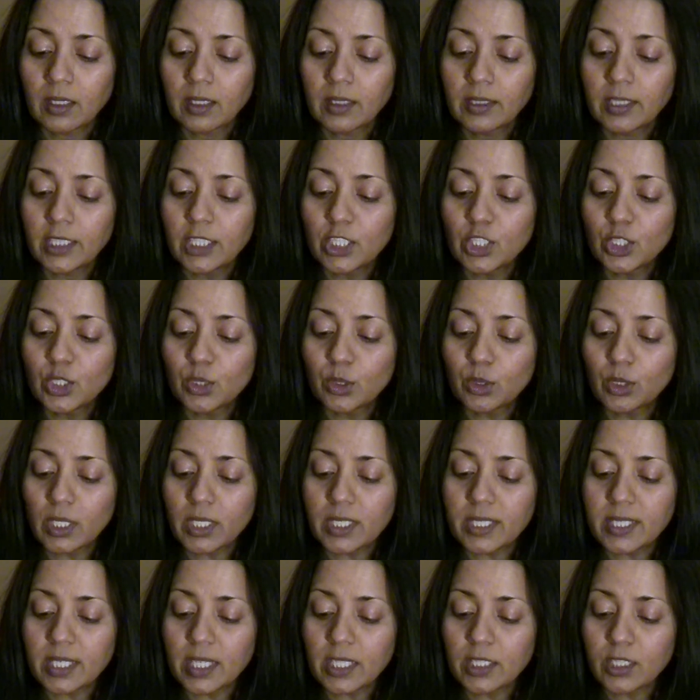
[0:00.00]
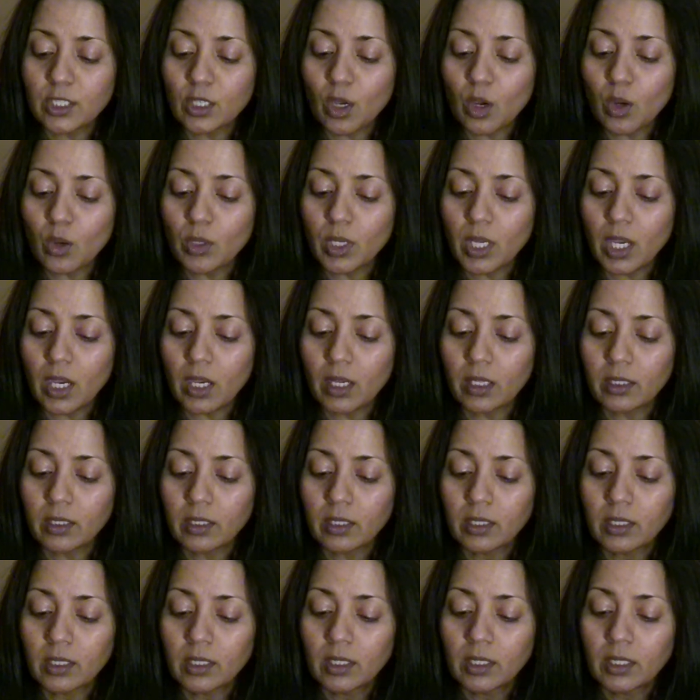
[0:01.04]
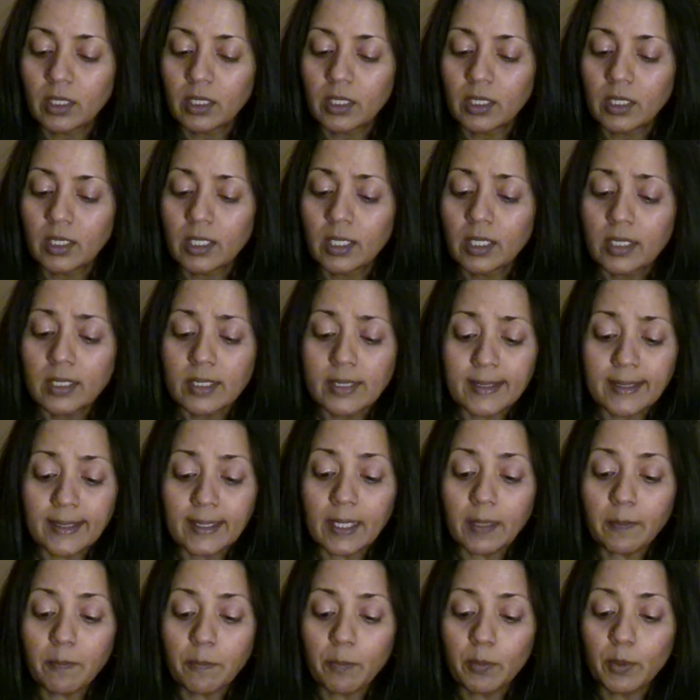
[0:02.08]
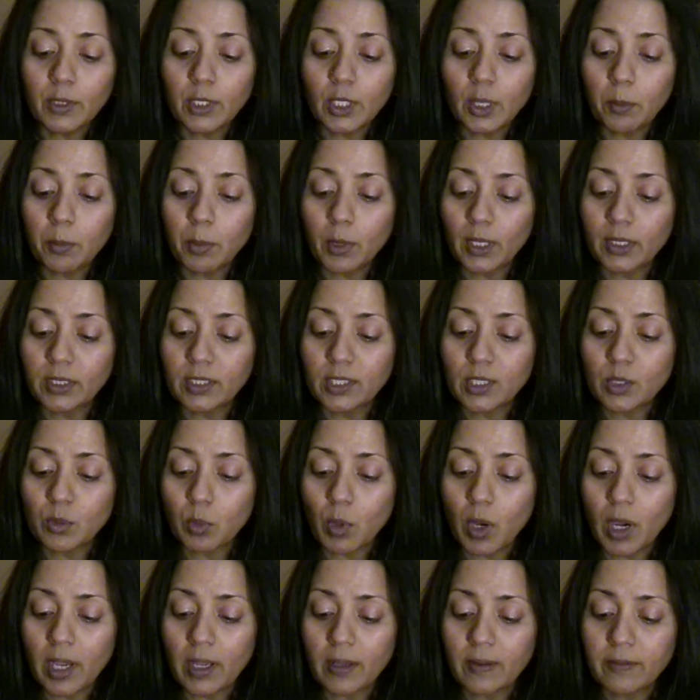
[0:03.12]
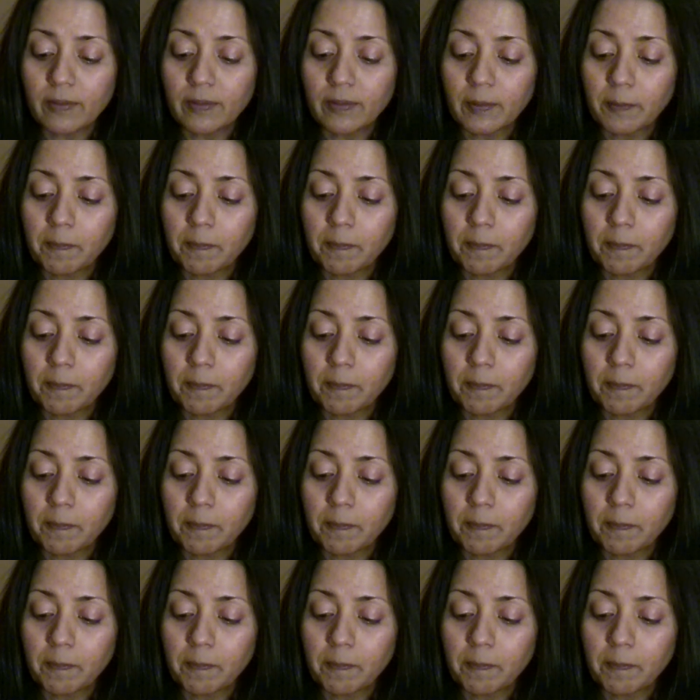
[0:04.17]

Then Judah said to Onan, "Sleep with your brother's wife,